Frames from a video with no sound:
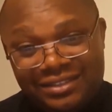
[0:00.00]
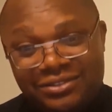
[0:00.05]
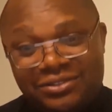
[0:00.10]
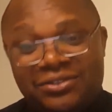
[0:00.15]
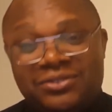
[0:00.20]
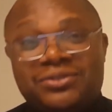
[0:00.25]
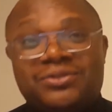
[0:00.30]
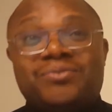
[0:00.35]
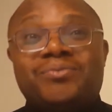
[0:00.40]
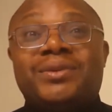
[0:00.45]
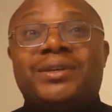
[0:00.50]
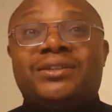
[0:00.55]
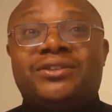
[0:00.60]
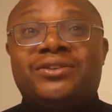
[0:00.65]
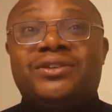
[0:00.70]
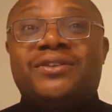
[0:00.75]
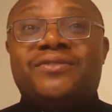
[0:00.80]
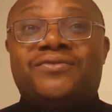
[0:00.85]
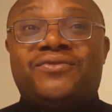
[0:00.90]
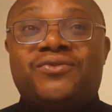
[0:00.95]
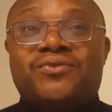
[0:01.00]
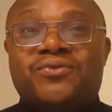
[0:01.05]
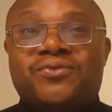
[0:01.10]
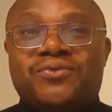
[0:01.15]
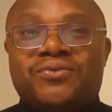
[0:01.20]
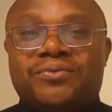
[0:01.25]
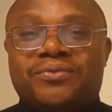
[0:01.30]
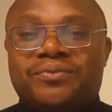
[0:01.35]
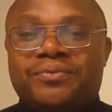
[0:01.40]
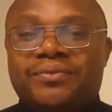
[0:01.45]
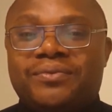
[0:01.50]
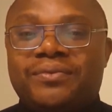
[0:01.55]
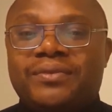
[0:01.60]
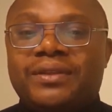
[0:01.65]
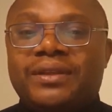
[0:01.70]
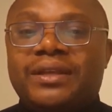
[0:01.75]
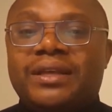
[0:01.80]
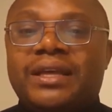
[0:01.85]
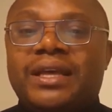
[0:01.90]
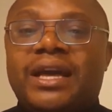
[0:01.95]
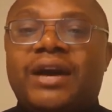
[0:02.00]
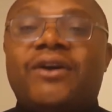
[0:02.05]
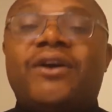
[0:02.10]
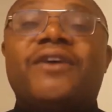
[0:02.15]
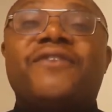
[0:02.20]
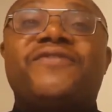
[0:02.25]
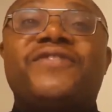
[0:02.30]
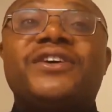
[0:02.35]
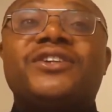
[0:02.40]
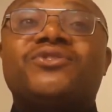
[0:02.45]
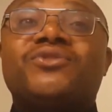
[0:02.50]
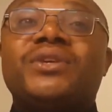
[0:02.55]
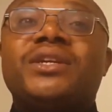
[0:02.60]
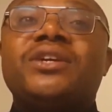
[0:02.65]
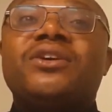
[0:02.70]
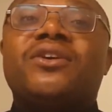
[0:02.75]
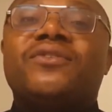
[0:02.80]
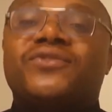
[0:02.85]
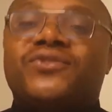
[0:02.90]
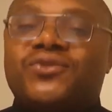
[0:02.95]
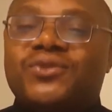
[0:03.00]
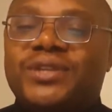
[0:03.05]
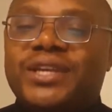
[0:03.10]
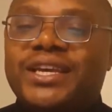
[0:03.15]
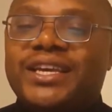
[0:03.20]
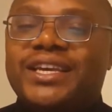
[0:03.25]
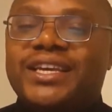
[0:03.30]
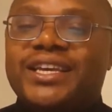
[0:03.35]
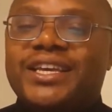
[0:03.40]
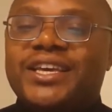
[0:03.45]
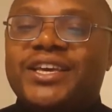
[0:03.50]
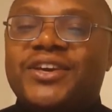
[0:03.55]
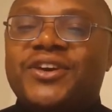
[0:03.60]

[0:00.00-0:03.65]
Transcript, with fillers: just to mention a few. Our first reading of today